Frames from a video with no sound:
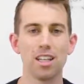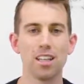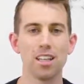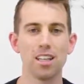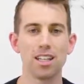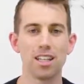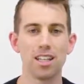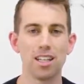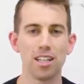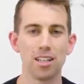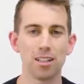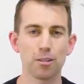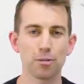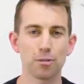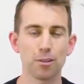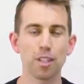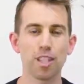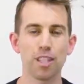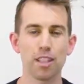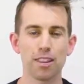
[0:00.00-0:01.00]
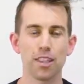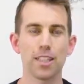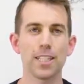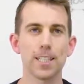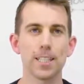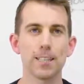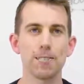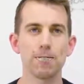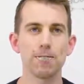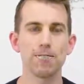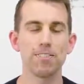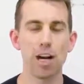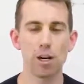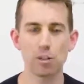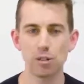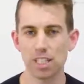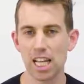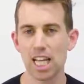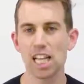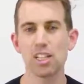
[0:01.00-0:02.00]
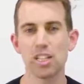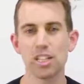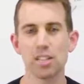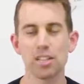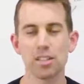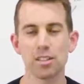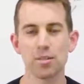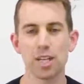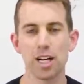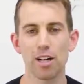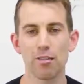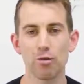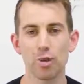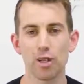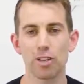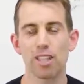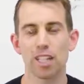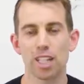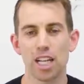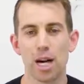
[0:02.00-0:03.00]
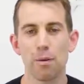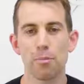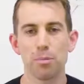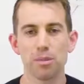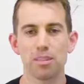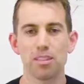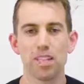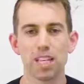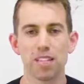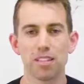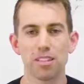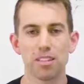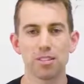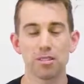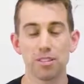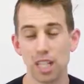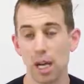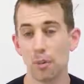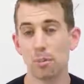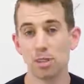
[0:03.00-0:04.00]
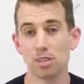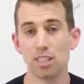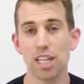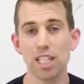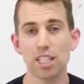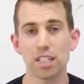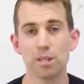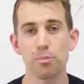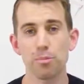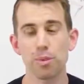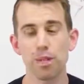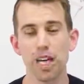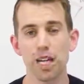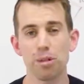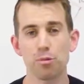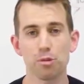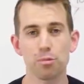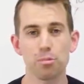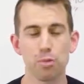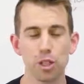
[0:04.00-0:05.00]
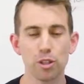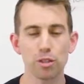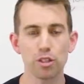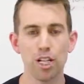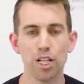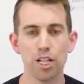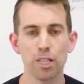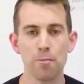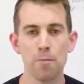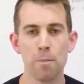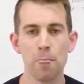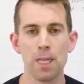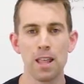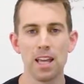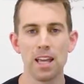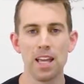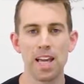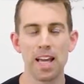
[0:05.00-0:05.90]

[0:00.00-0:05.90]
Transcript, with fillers: the really the foundation of what the compensation plan was built on